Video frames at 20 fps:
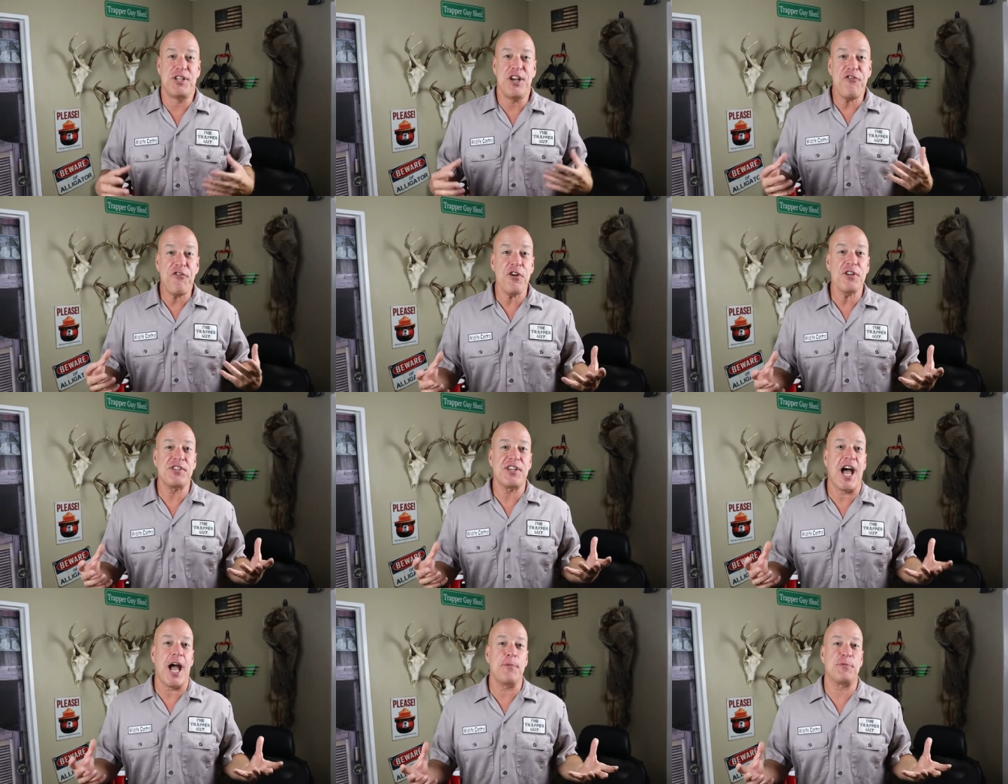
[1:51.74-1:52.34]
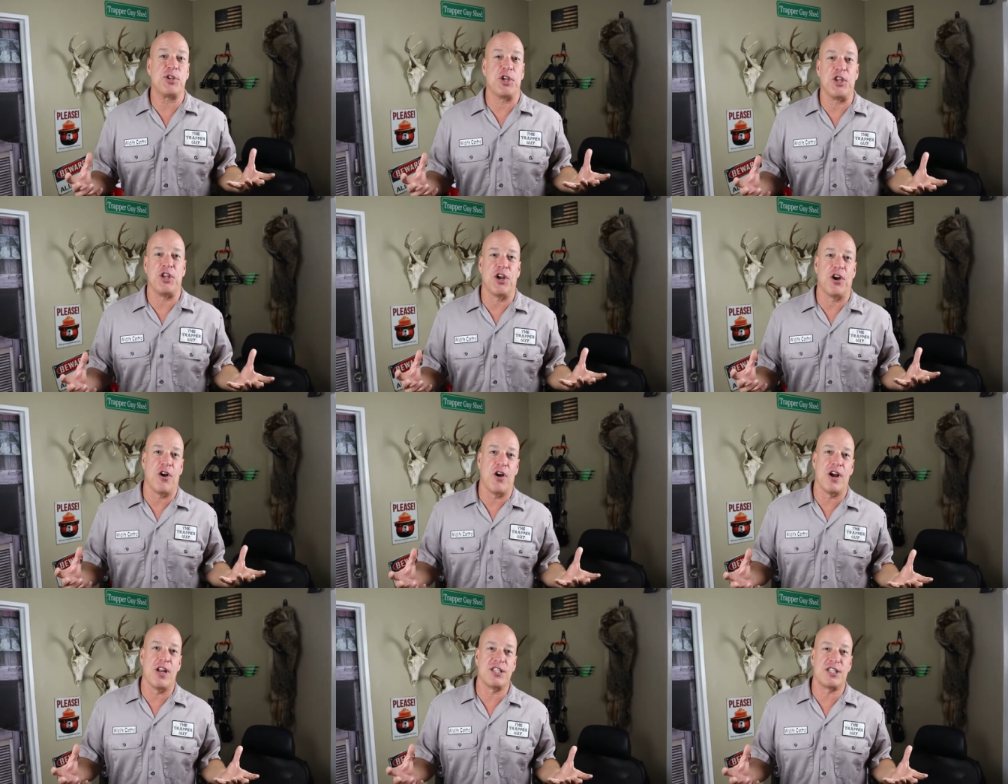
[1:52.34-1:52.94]
different types of
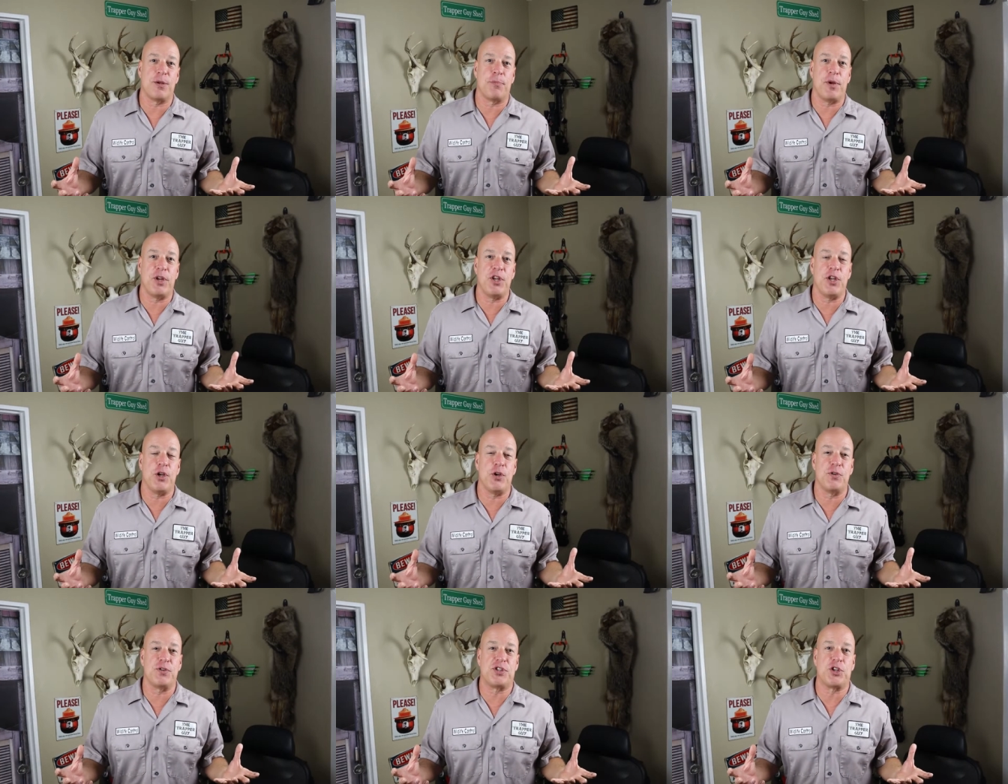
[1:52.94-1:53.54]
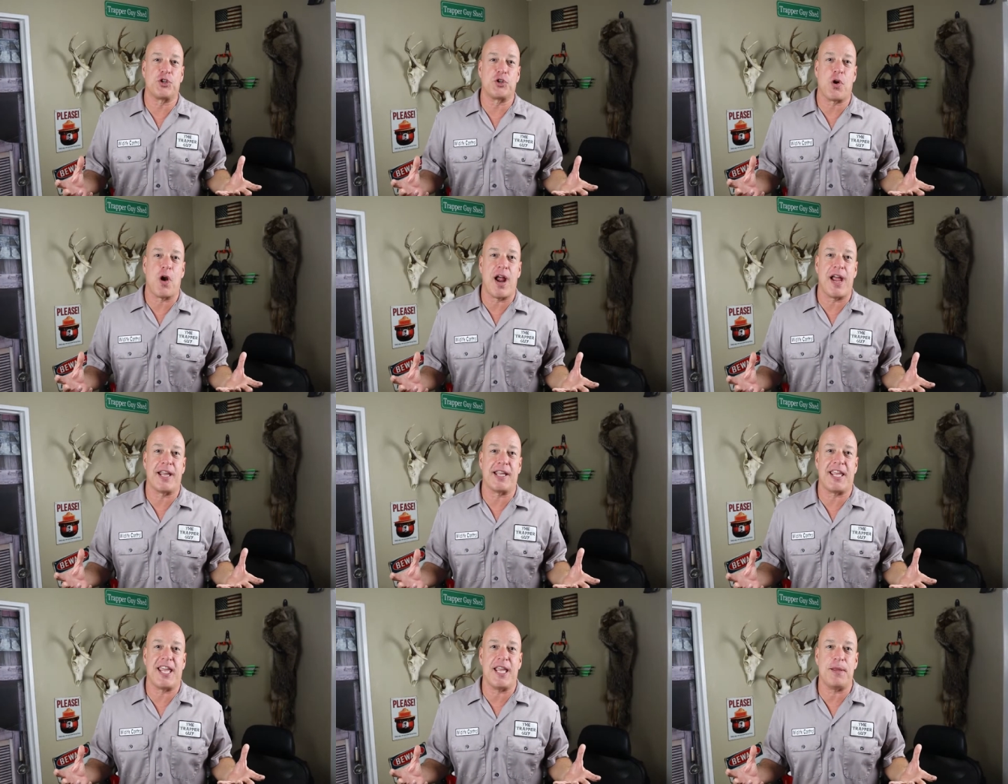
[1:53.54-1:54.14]
urines have been used to try
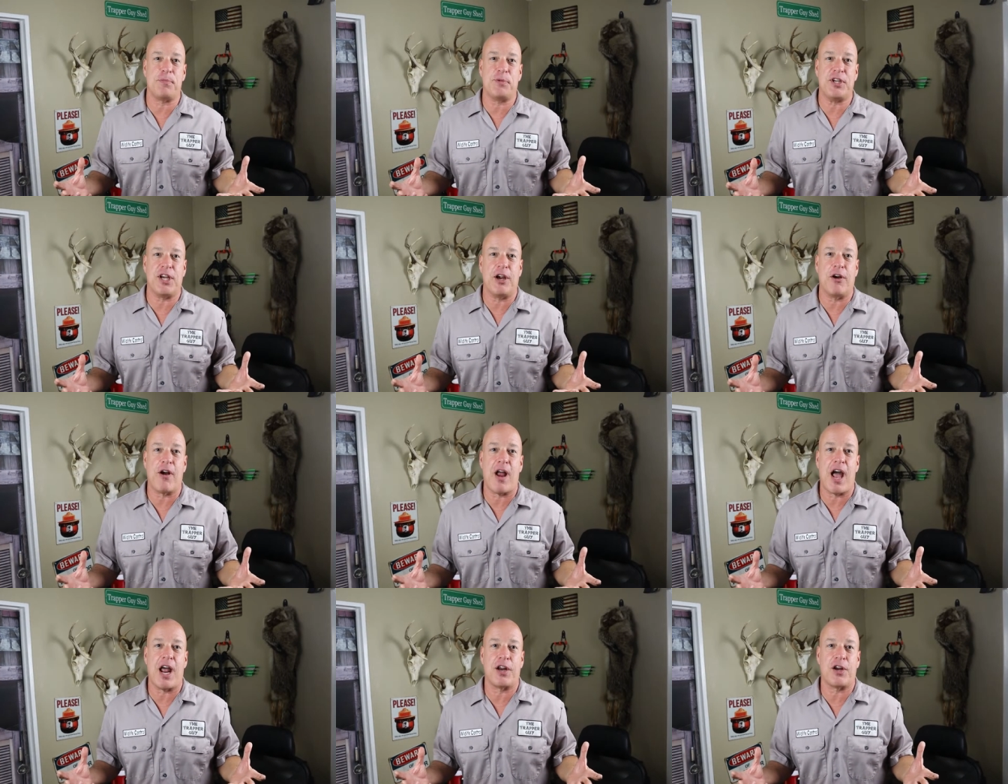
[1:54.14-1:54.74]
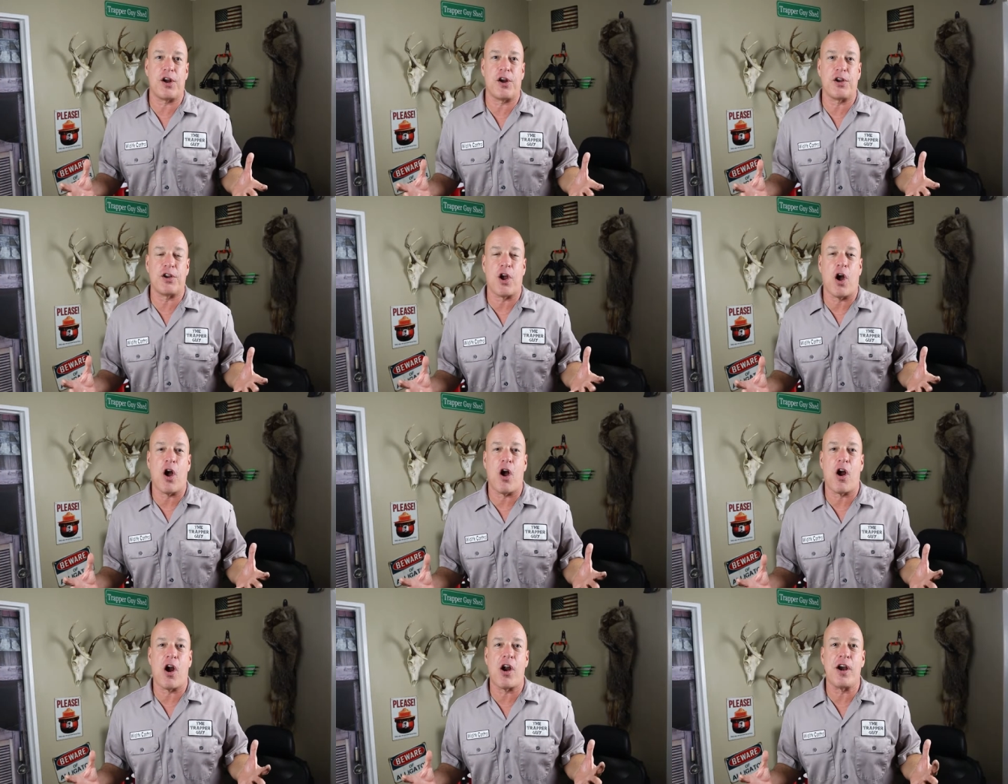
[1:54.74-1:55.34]
and keep deer out of your
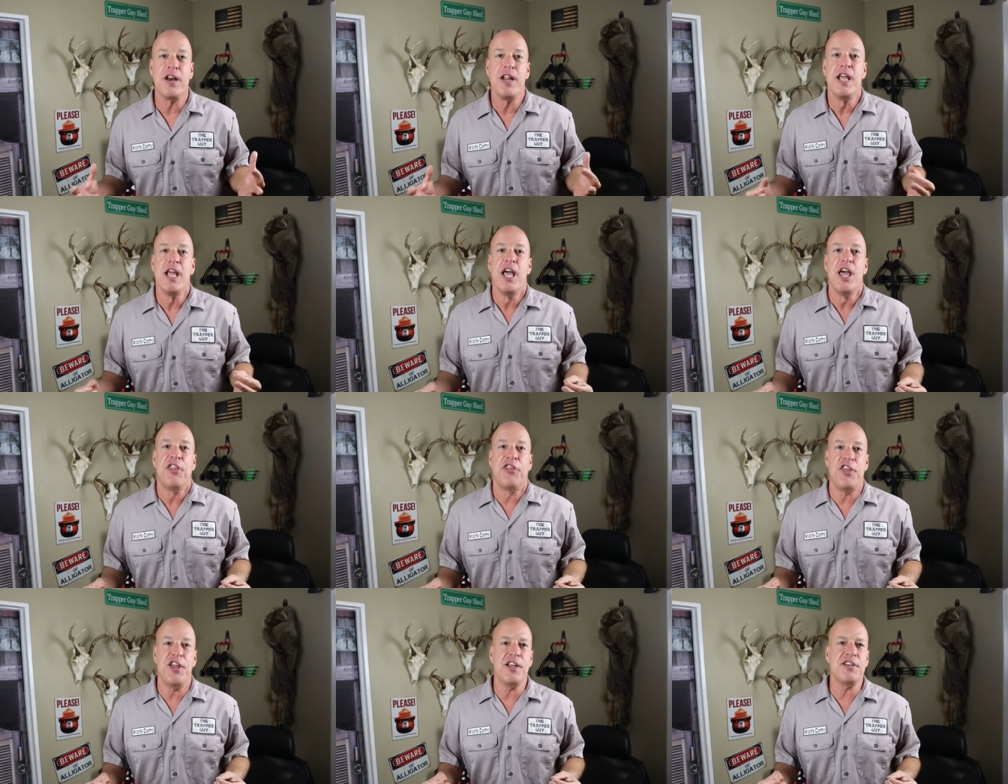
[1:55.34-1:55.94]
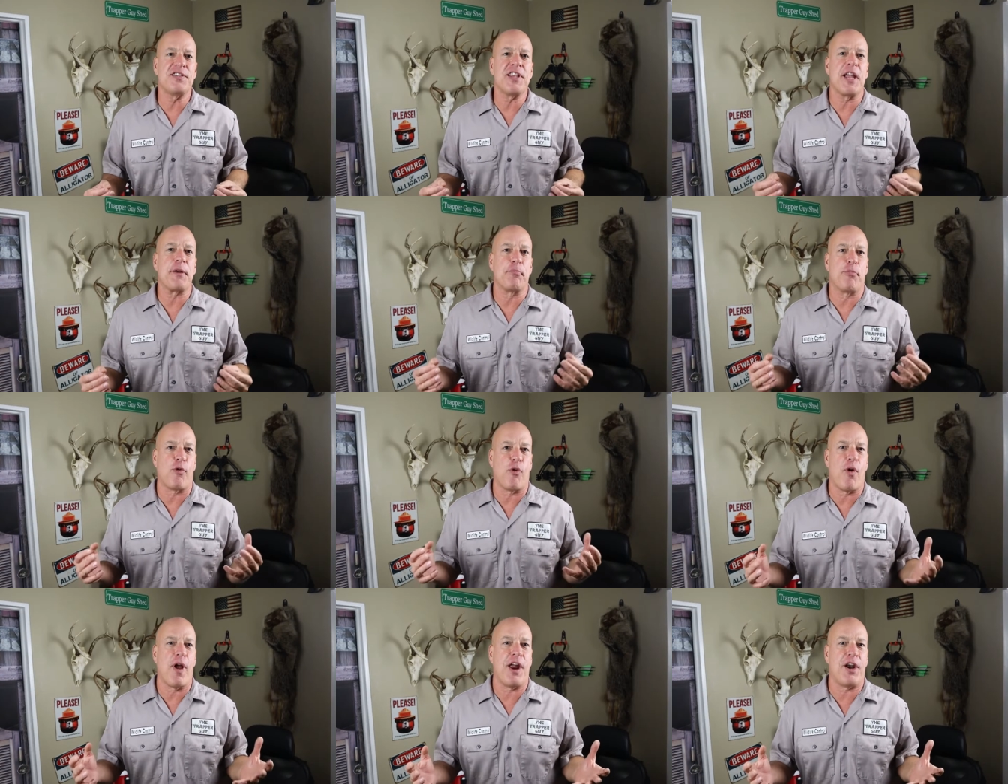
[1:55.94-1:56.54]
yard. Things like
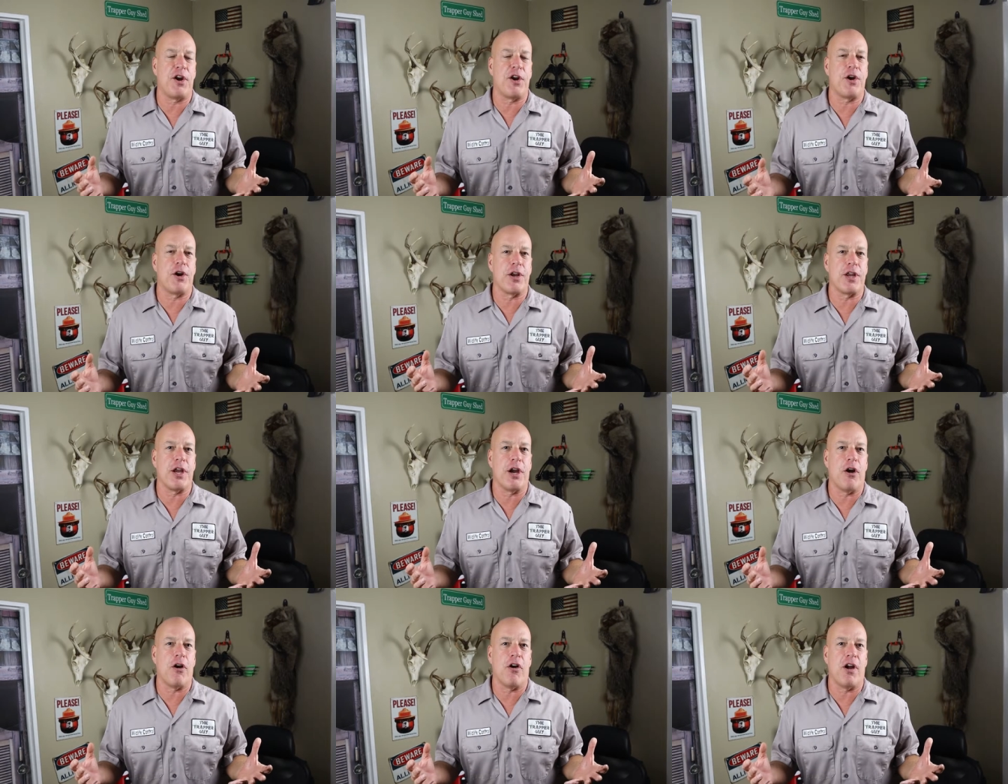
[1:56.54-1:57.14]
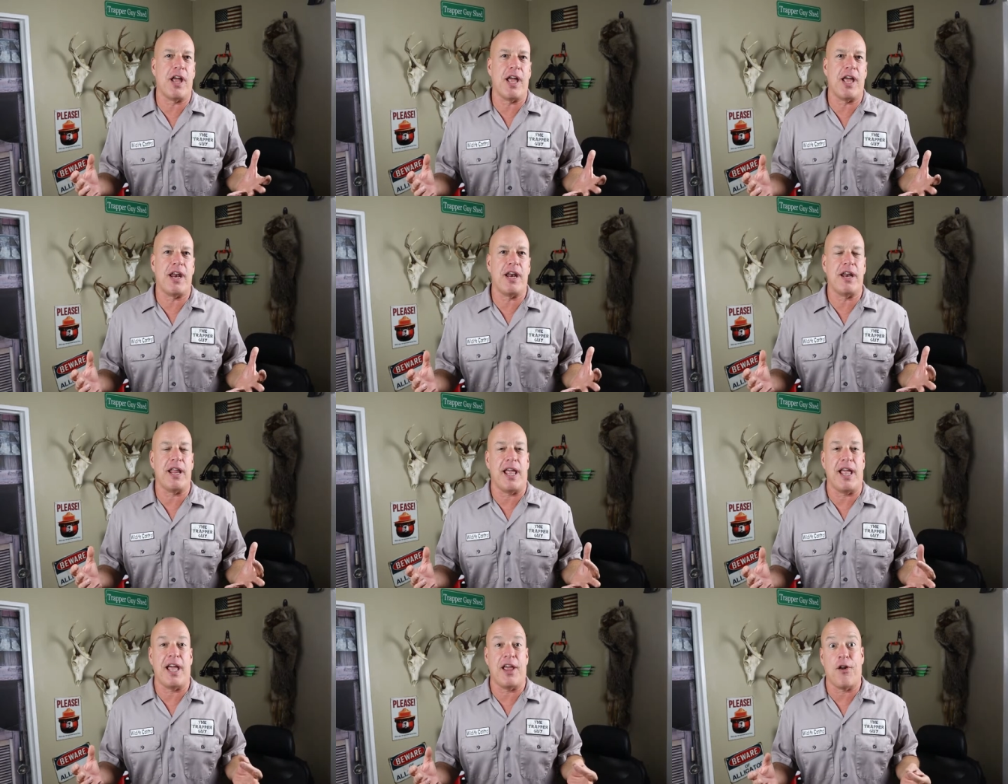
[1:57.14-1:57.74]
predator
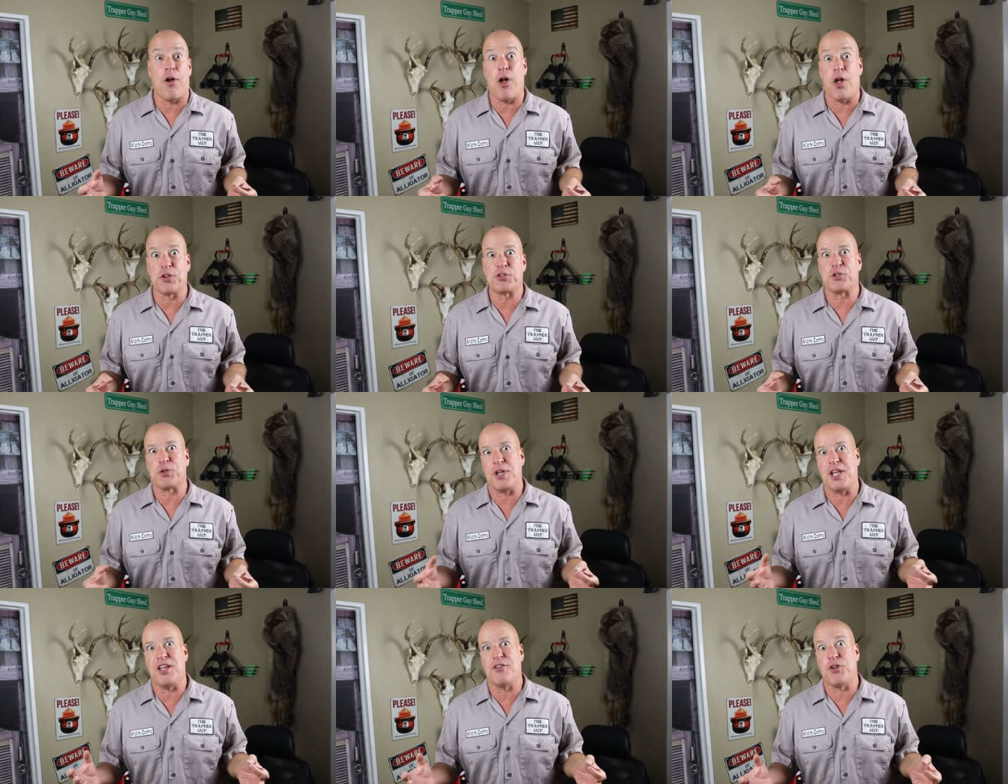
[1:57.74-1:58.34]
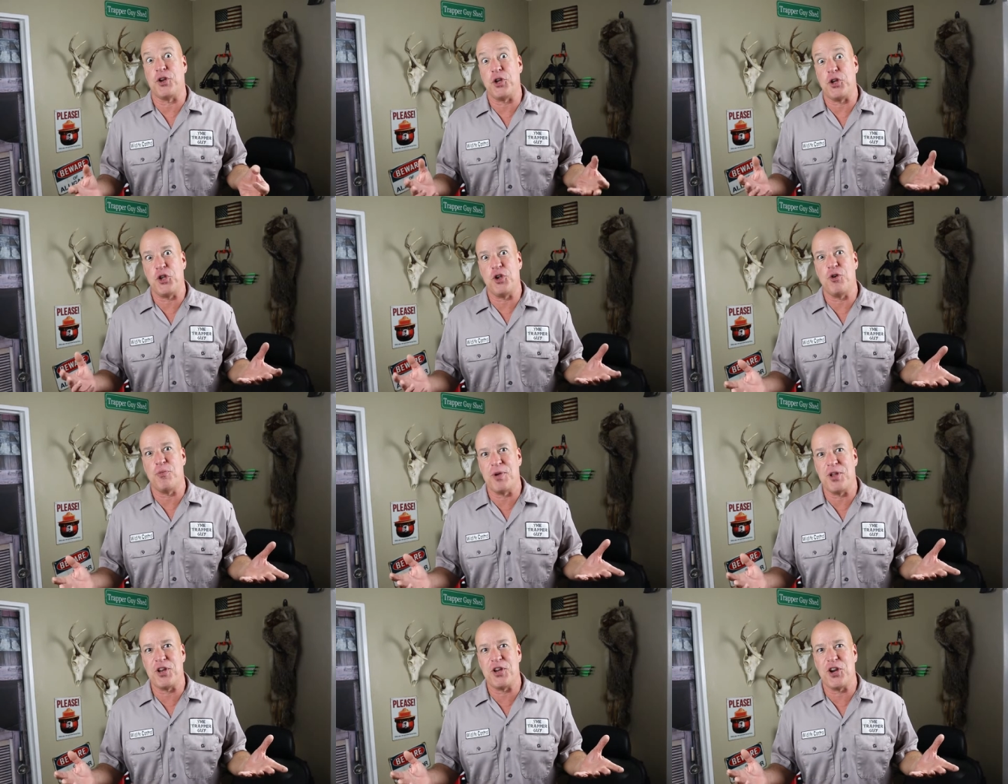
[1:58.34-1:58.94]
urine and also even
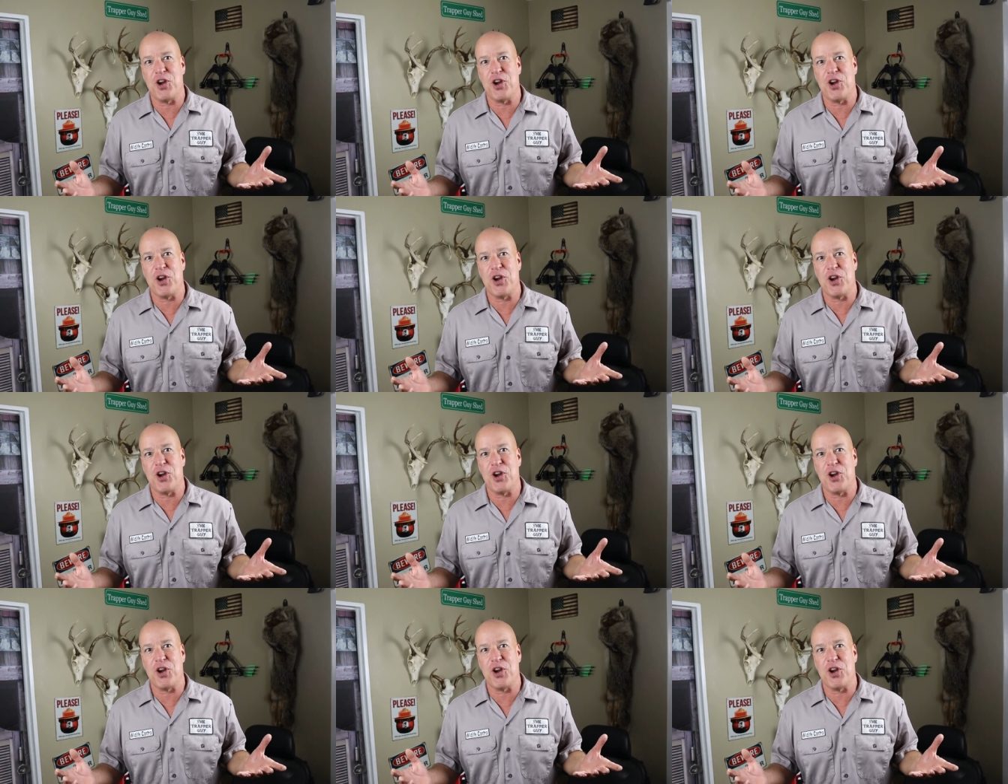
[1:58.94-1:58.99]
human